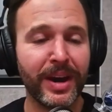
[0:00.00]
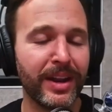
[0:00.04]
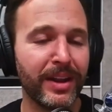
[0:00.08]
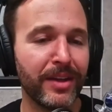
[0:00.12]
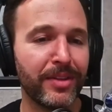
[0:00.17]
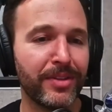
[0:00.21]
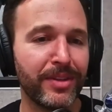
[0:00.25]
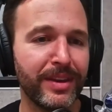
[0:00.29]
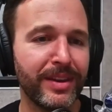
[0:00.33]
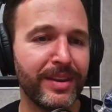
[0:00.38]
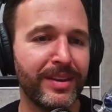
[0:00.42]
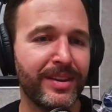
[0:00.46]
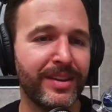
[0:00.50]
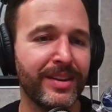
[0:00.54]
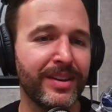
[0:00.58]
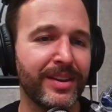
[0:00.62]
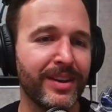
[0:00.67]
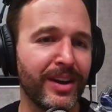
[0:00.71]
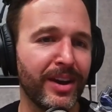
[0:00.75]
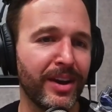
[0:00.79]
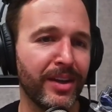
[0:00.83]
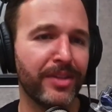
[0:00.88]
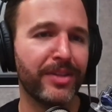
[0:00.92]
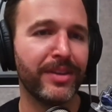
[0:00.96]
and I think
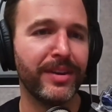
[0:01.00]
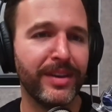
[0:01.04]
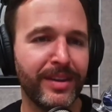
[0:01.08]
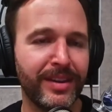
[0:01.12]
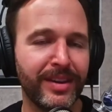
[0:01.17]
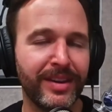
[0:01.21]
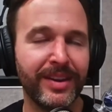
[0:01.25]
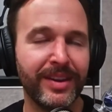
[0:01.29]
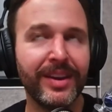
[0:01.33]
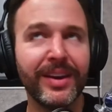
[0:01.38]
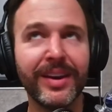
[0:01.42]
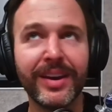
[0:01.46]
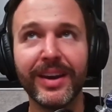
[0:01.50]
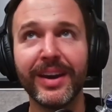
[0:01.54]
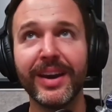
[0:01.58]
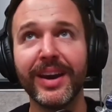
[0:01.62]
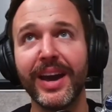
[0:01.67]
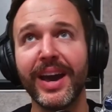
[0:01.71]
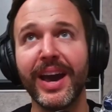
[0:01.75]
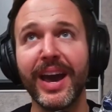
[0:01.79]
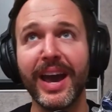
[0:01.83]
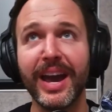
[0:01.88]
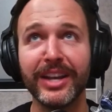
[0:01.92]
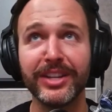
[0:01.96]

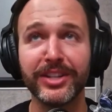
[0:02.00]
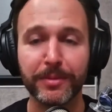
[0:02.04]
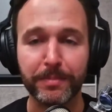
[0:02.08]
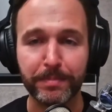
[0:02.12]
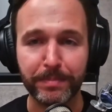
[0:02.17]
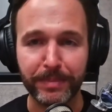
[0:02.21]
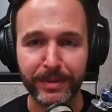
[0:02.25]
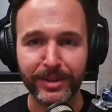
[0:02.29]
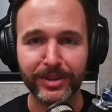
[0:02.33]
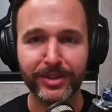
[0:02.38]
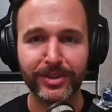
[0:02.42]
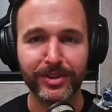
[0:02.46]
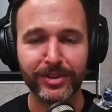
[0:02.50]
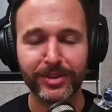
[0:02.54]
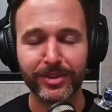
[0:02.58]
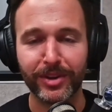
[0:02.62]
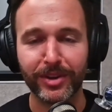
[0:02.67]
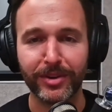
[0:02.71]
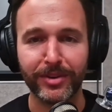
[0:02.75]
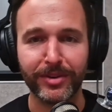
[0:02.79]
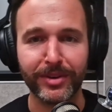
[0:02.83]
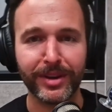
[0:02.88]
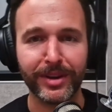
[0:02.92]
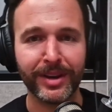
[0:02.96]
as a business
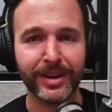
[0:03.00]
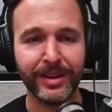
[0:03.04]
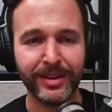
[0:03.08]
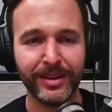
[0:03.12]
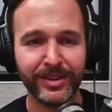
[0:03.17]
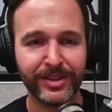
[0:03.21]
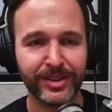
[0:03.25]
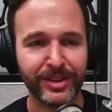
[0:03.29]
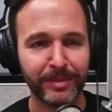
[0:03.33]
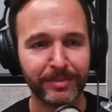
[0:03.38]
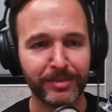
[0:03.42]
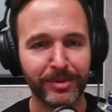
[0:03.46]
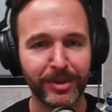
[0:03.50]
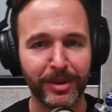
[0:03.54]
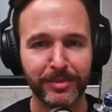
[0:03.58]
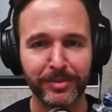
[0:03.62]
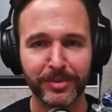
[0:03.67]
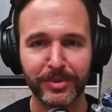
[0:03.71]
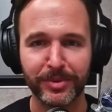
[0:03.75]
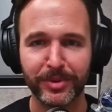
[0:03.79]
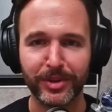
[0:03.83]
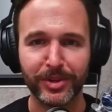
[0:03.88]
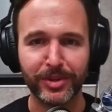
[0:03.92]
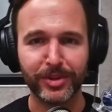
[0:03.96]
owner, sometimes
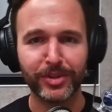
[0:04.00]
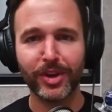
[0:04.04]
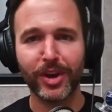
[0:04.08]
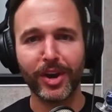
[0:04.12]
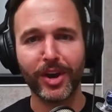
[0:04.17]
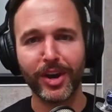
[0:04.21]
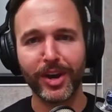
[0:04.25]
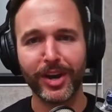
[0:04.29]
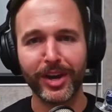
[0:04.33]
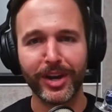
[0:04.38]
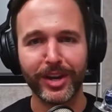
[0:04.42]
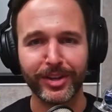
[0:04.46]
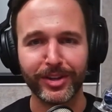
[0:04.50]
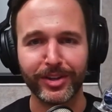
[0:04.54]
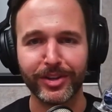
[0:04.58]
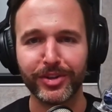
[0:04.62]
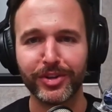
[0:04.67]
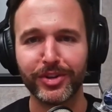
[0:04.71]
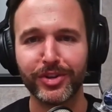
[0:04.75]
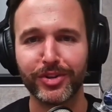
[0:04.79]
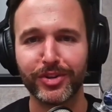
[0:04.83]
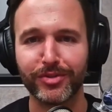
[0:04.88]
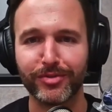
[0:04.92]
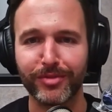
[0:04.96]
when you're tired, you're
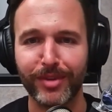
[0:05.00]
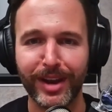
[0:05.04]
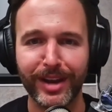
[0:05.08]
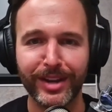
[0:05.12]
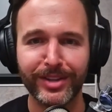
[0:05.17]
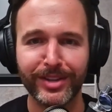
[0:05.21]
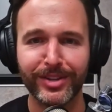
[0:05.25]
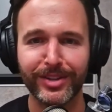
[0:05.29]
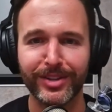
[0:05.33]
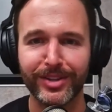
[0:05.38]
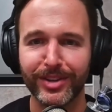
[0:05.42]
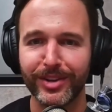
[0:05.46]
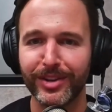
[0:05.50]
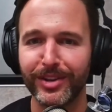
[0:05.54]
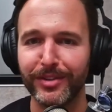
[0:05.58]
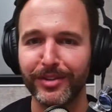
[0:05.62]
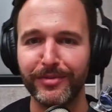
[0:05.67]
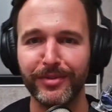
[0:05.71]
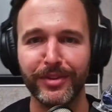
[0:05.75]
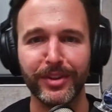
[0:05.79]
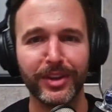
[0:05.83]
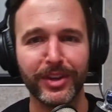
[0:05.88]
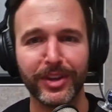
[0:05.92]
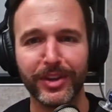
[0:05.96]
stressed, you
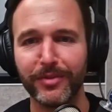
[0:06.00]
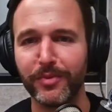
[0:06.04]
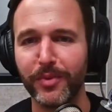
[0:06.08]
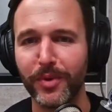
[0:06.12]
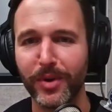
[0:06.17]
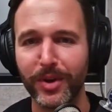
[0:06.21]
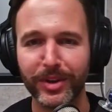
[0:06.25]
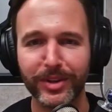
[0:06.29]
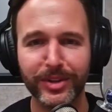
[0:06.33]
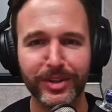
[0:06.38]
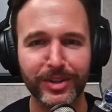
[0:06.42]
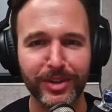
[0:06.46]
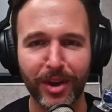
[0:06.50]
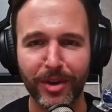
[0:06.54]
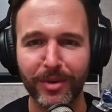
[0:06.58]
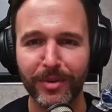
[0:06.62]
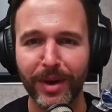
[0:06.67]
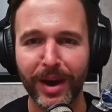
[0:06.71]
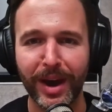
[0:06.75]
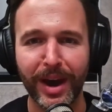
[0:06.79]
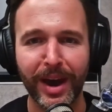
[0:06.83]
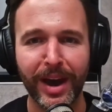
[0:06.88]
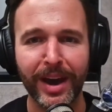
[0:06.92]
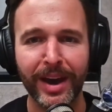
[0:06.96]
feel like you've worked so
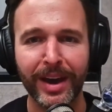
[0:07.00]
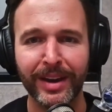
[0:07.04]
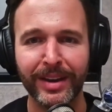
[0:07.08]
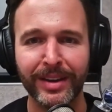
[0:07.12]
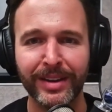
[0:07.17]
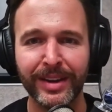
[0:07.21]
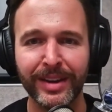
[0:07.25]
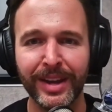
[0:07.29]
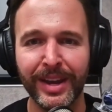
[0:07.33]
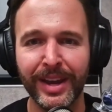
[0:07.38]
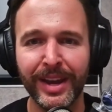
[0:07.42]
hard,